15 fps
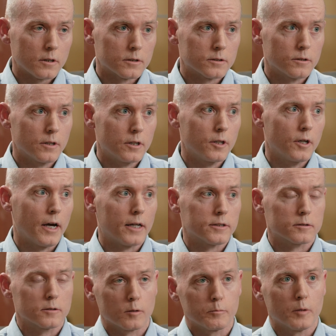So then you
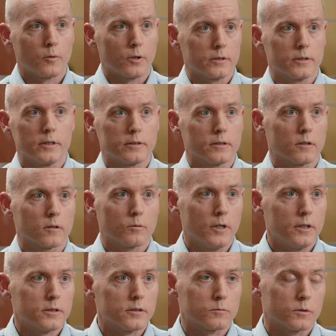ask a little bit more detailed
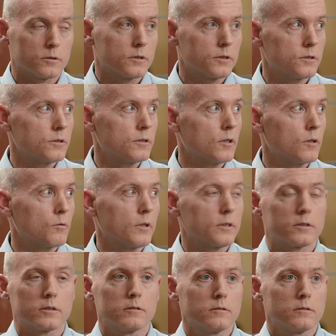question, well, did you know what